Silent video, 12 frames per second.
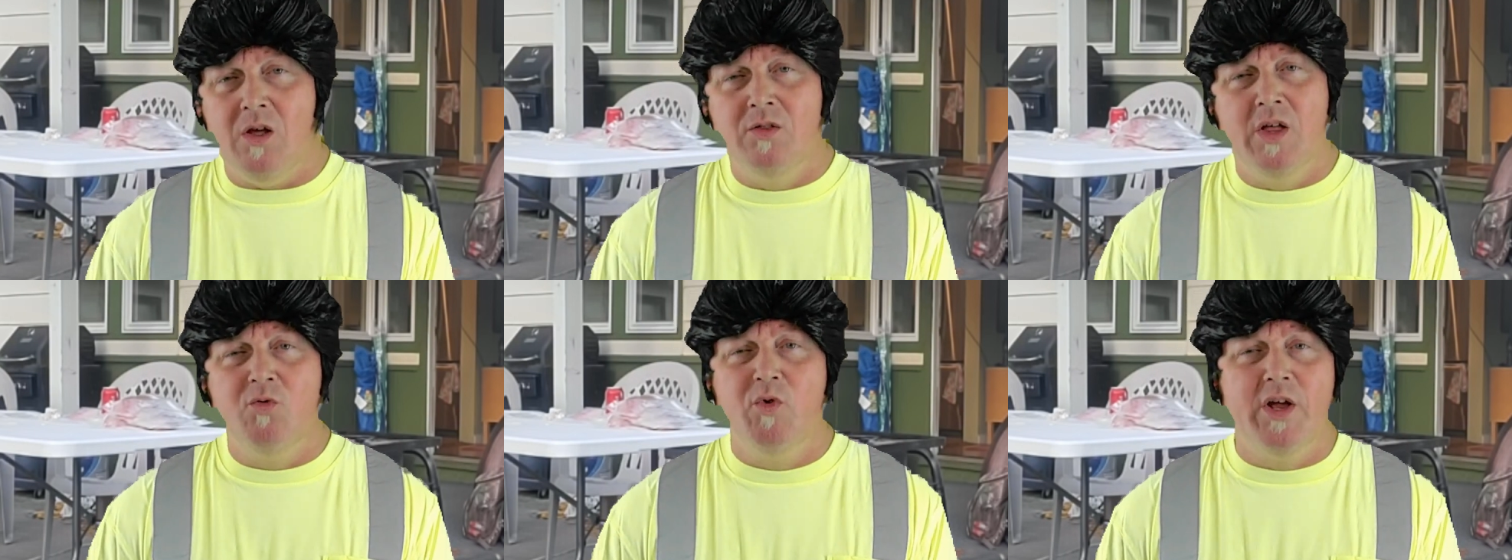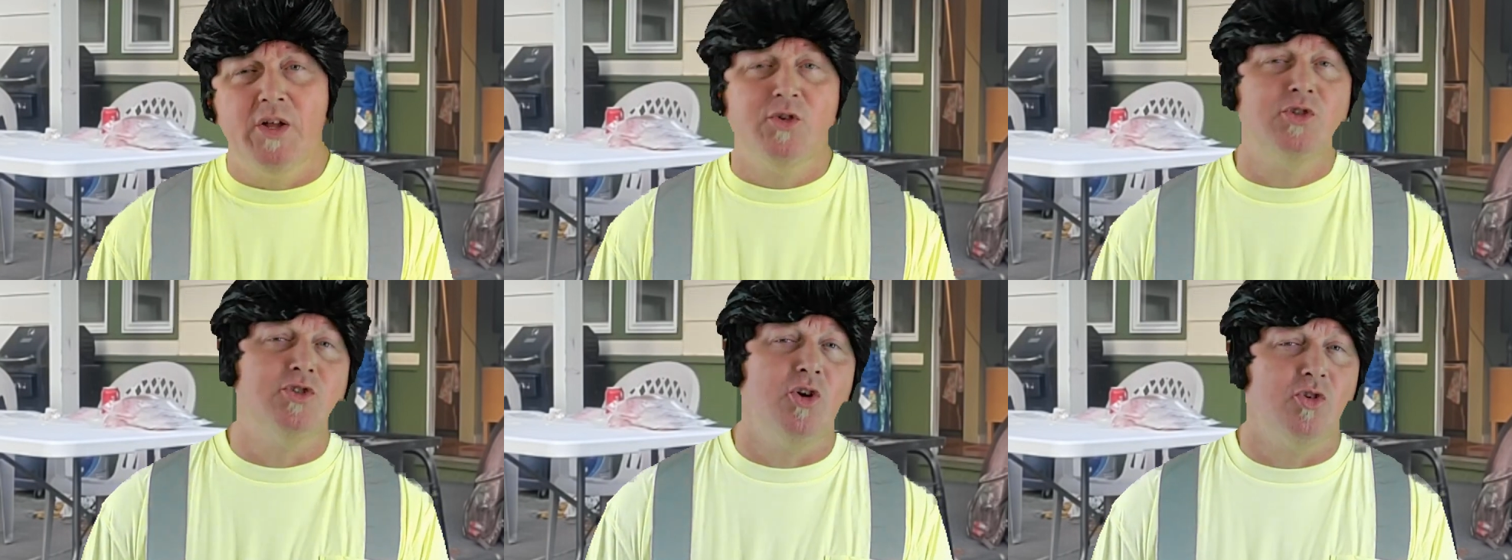then we got
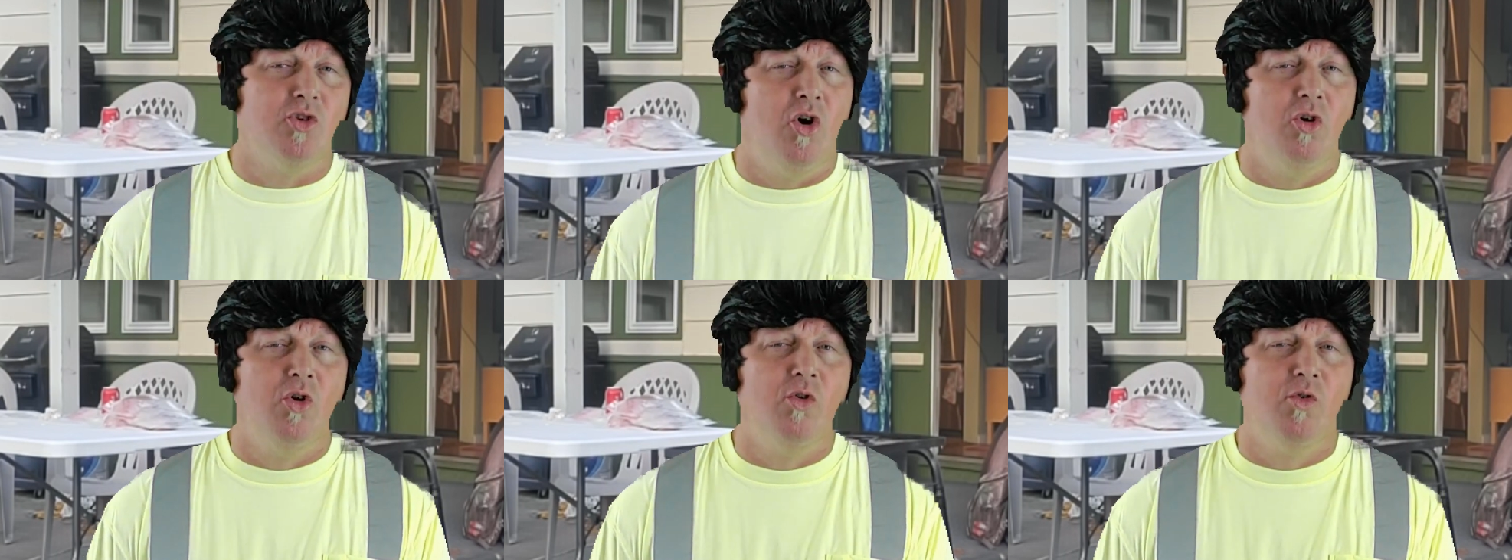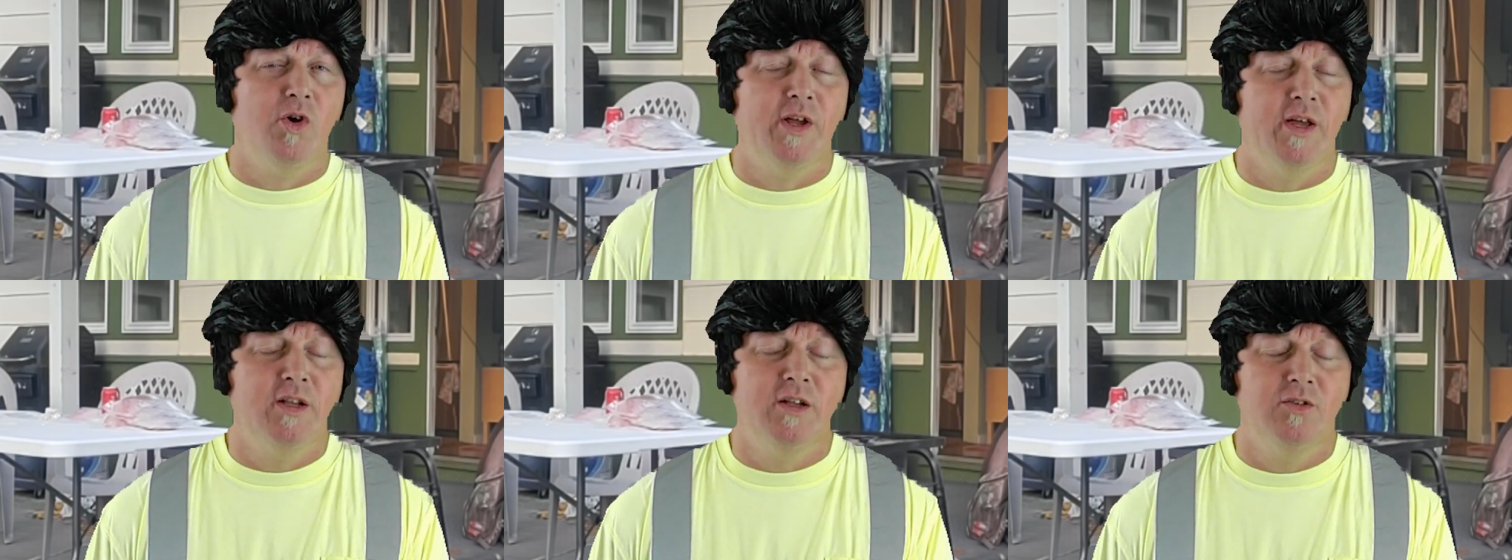to start all over
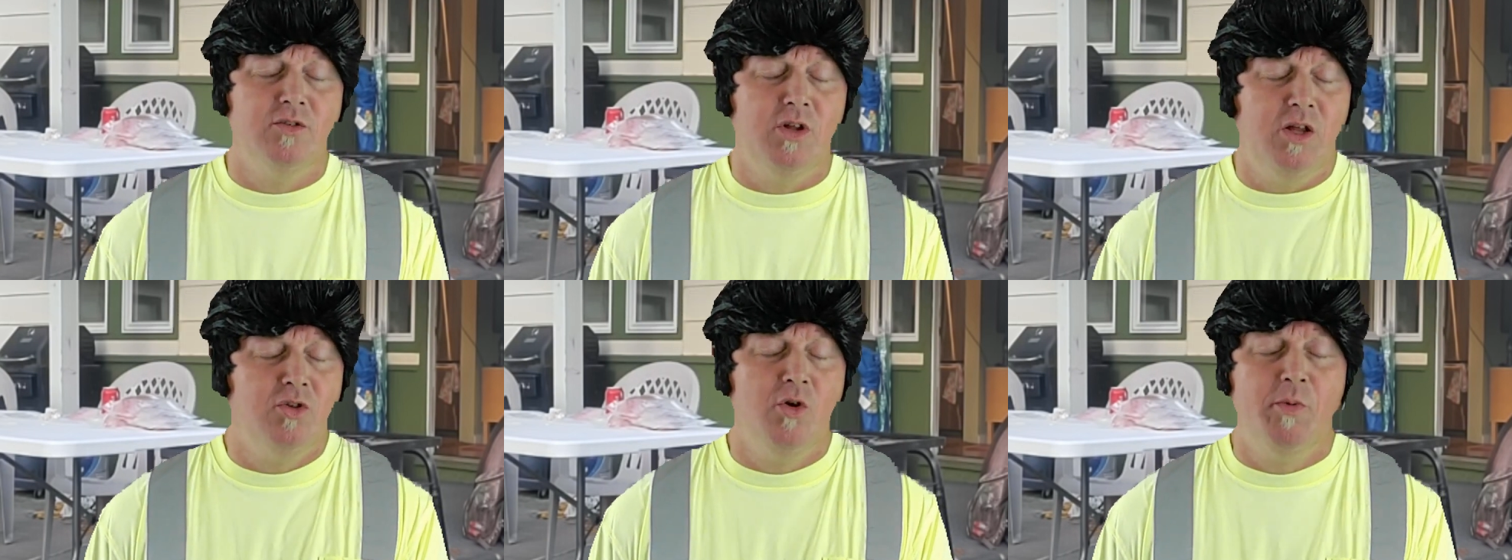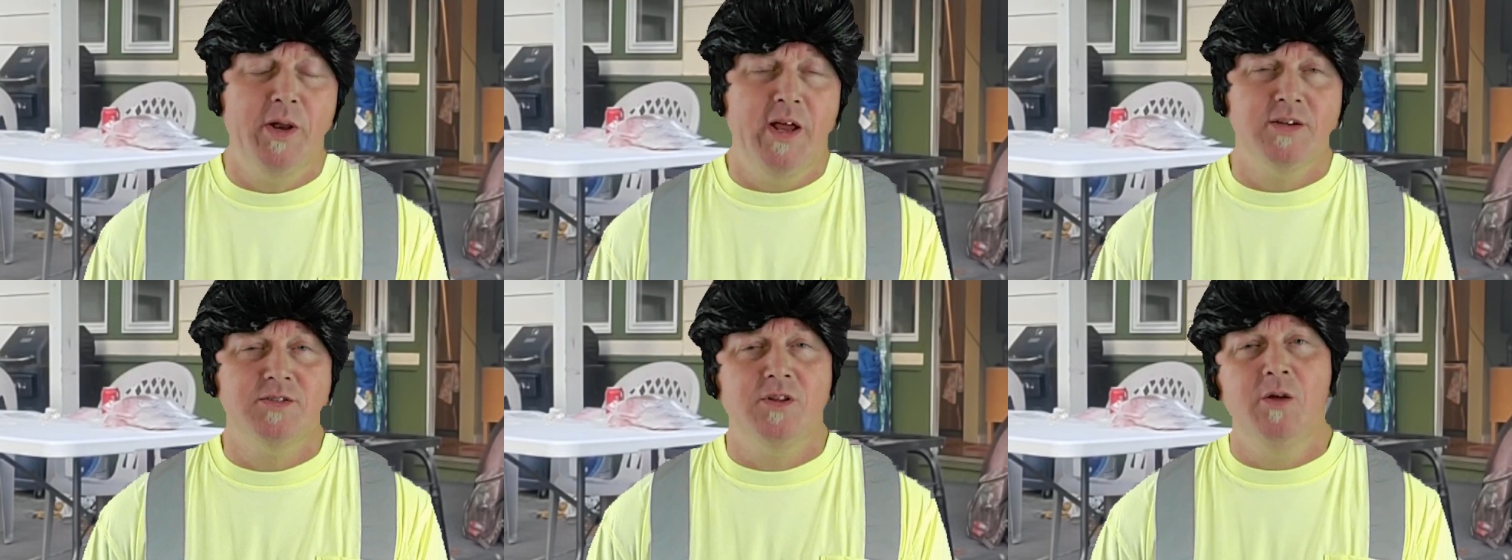again, and nobody
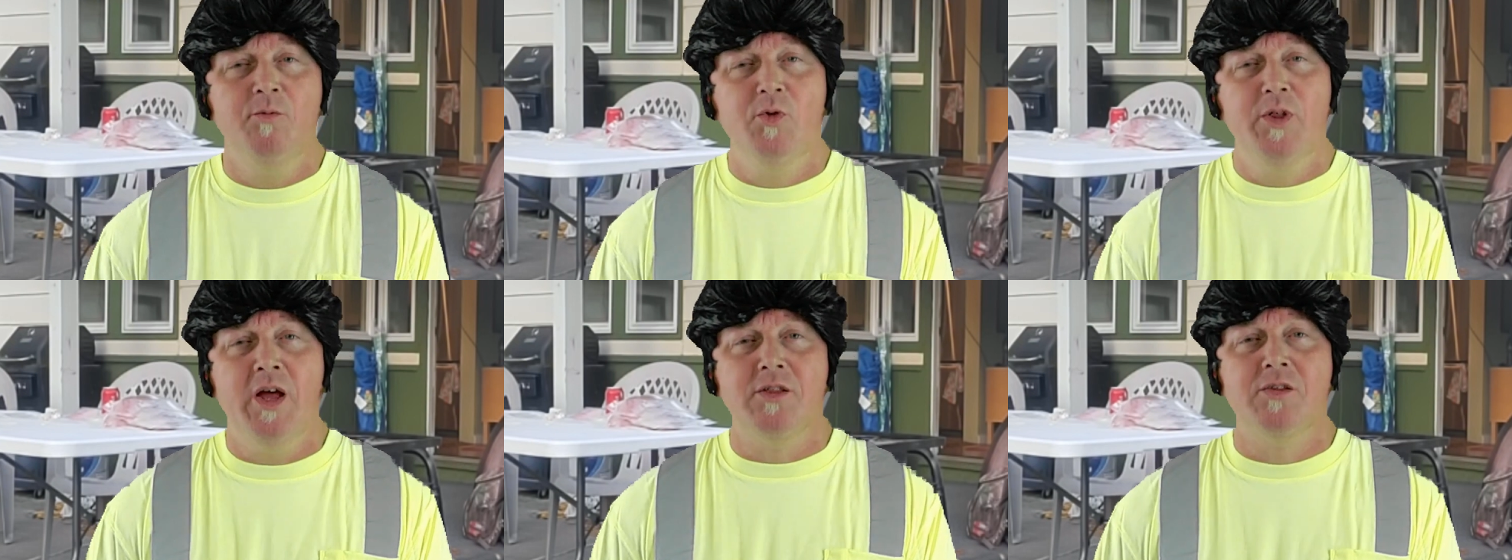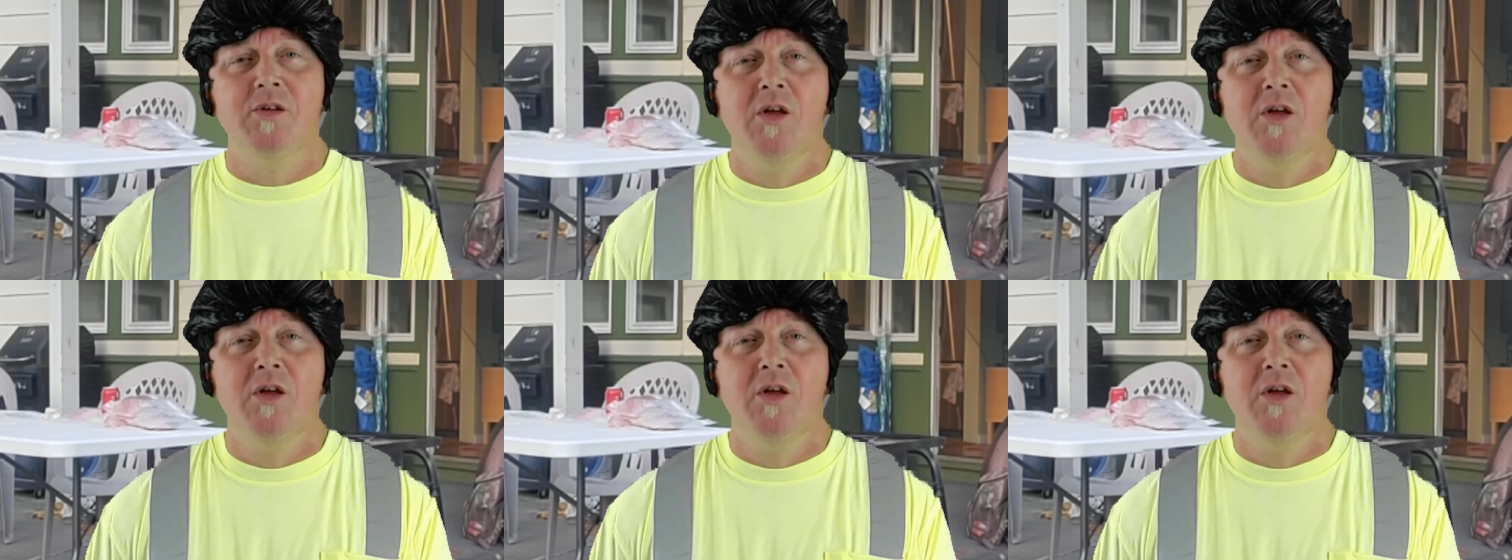has time for that.